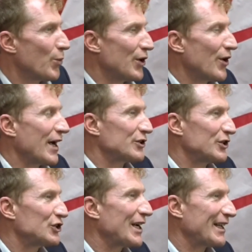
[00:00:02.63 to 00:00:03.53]
we are
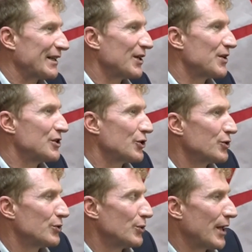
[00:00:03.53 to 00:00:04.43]
actually checking that these are
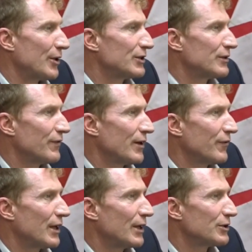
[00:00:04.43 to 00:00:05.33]
true letters of
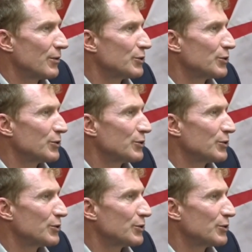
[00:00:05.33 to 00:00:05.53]
verification.